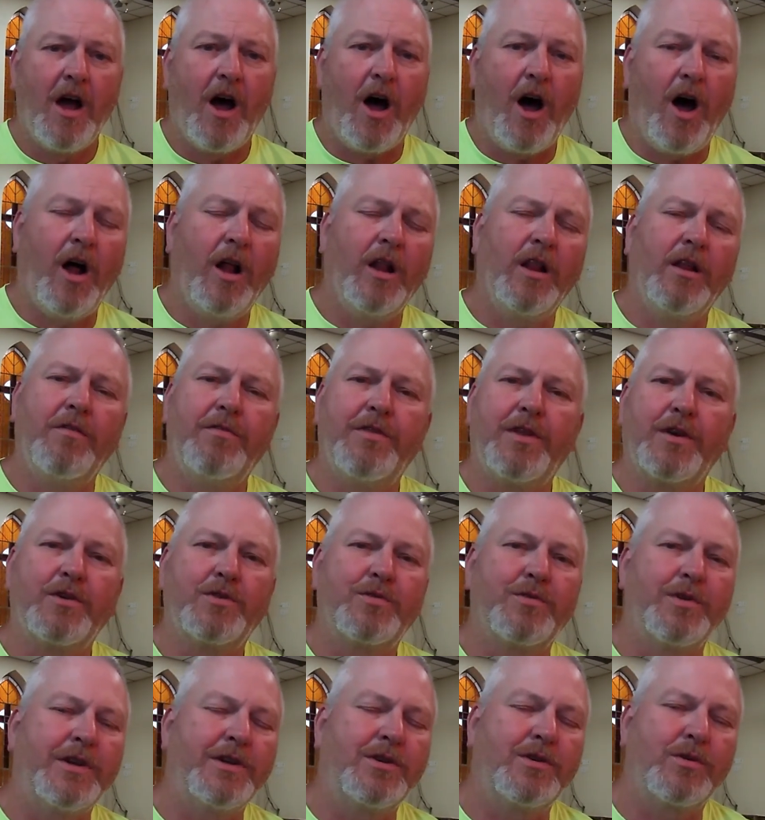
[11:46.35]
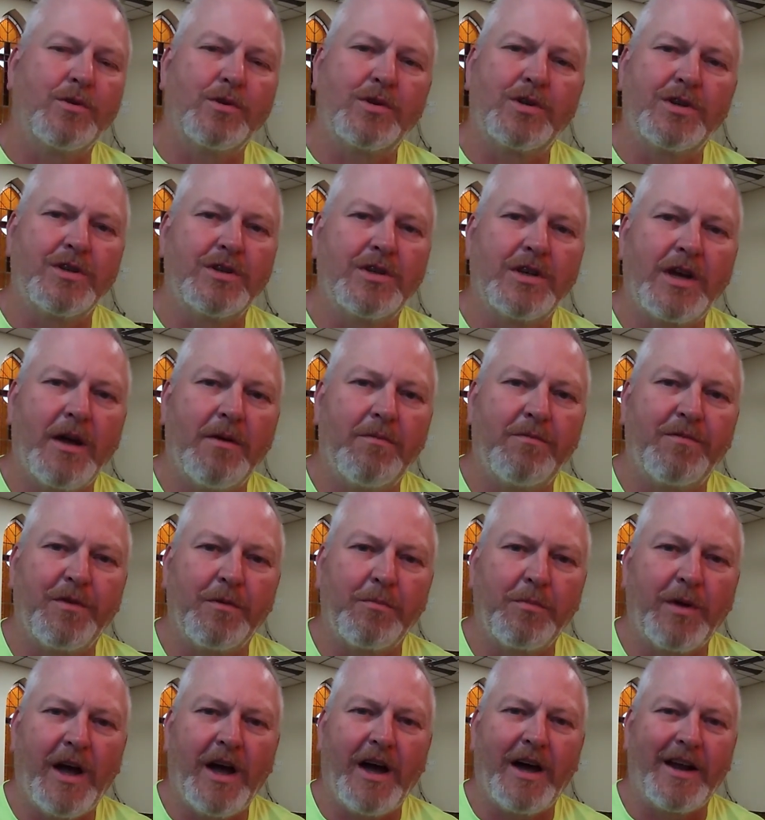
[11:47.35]
All of those resources come
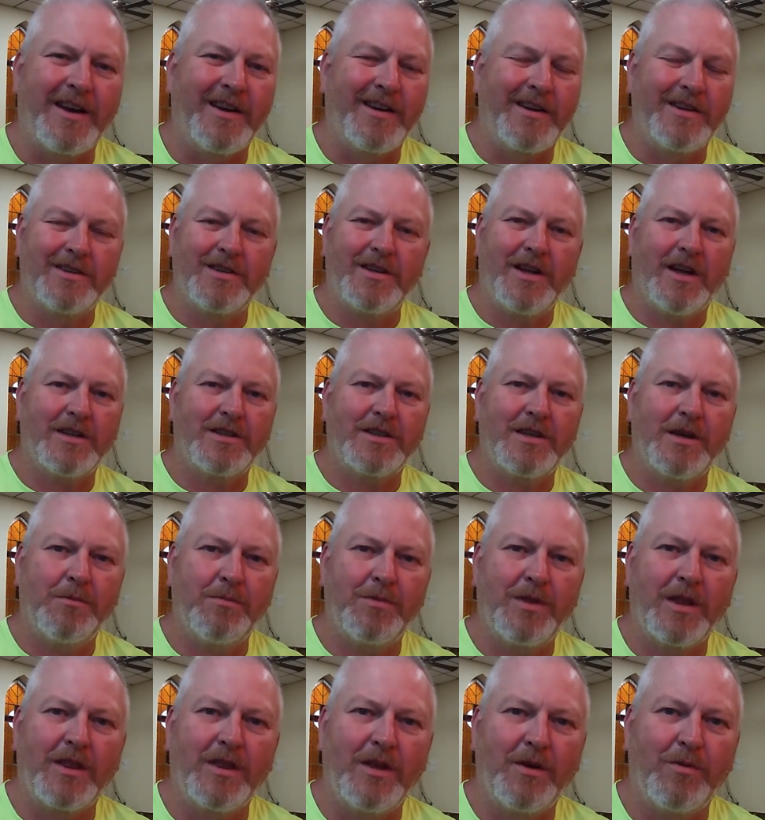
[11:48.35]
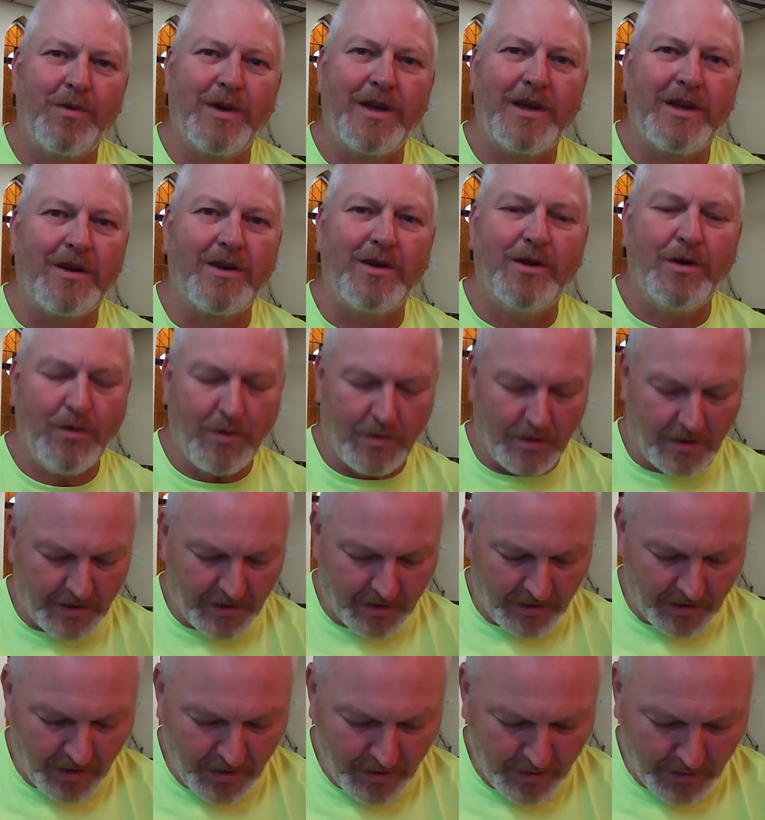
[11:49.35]
from God, and it's not something that we can do on
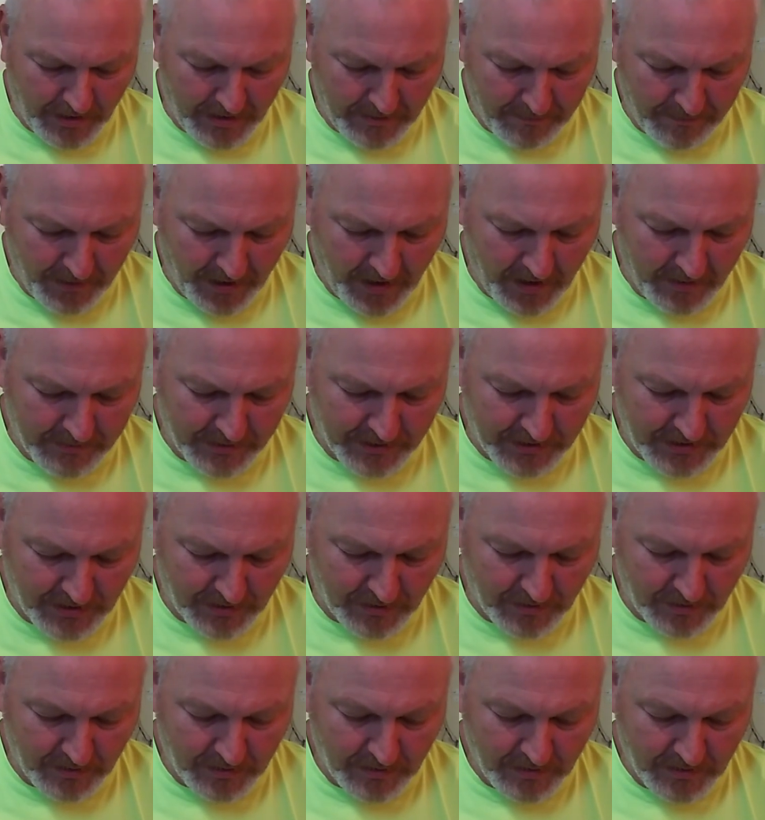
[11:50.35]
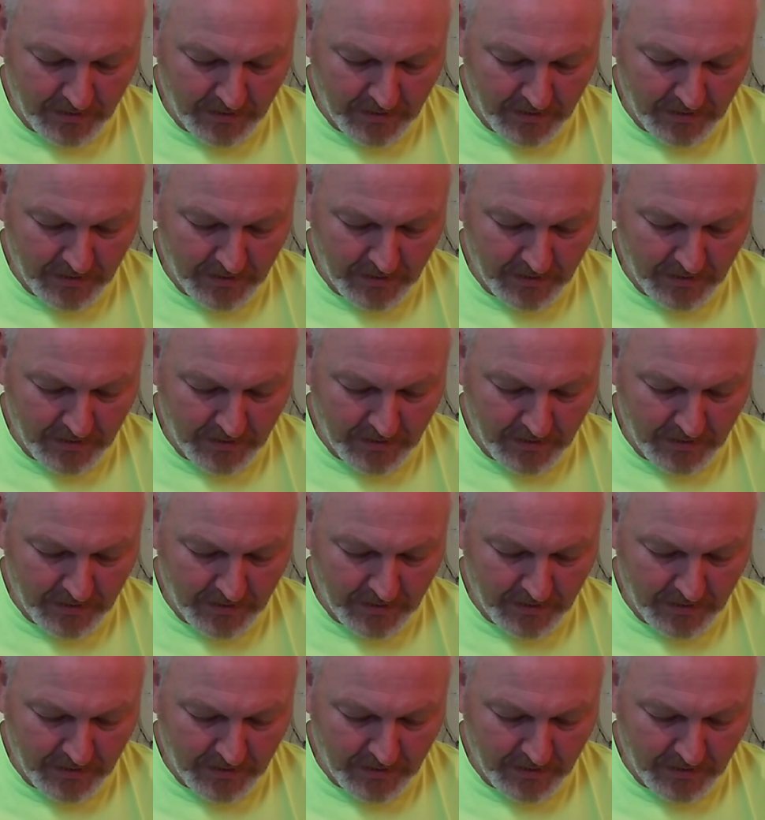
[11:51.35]
our own, I promise you.